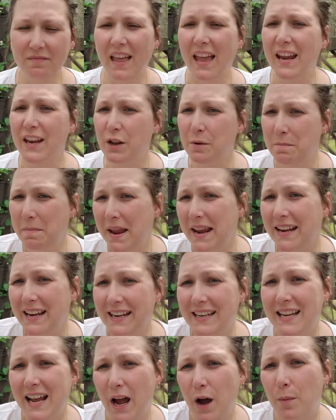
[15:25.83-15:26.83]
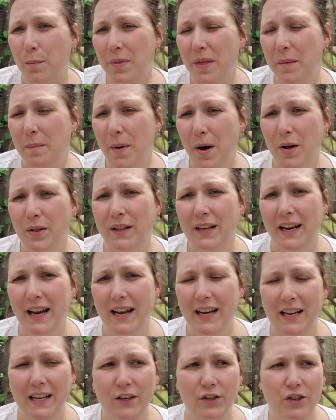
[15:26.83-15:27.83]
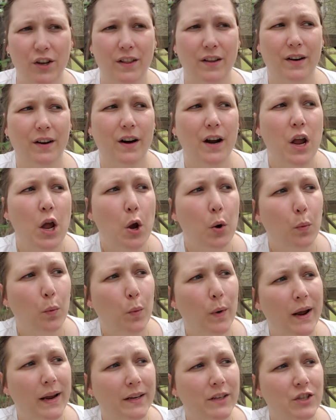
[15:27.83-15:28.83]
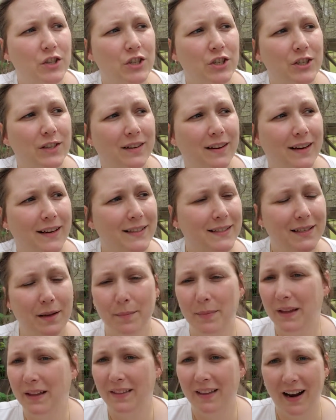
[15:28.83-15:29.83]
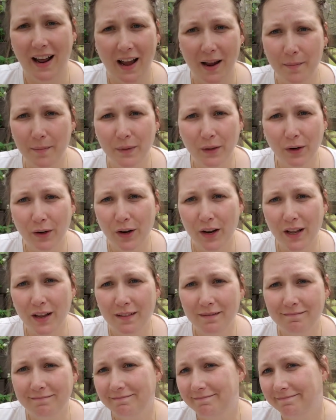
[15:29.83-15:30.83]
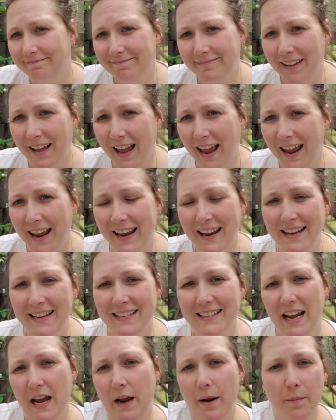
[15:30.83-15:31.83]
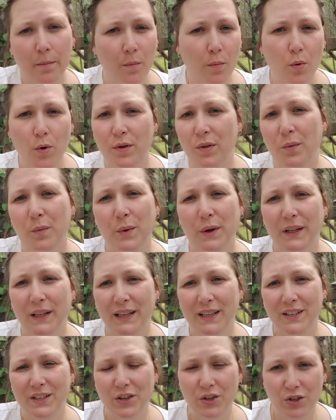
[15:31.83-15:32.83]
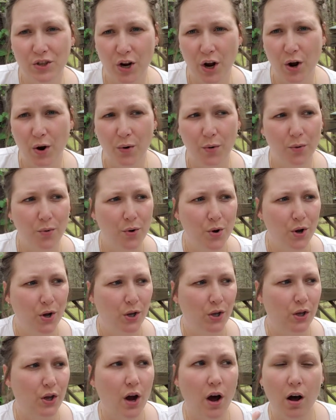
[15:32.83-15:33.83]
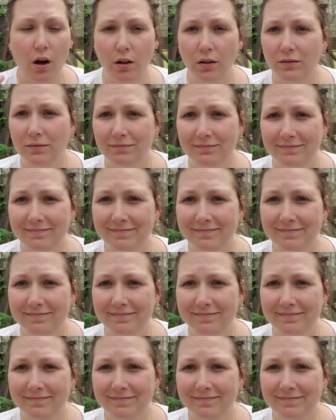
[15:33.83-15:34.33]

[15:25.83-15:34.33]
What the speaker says: and you may need to help them pollinate each other, which is something that I'm learning, and I'm more than willing to show y'all